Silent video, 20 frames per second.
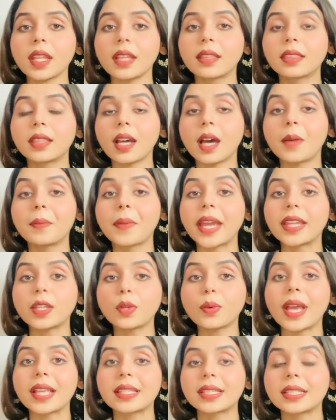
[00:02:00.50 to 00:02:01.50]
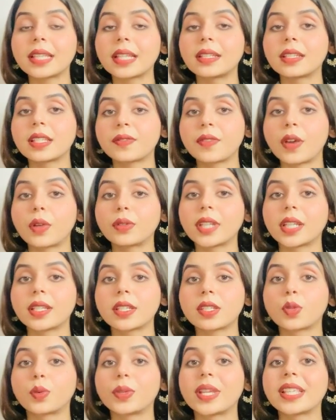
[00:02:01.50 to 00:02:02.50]
the amino acid that is found, that
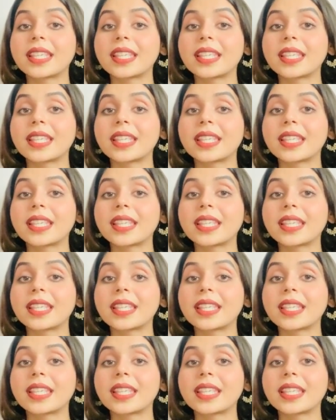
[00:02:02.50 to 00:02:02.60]
is known as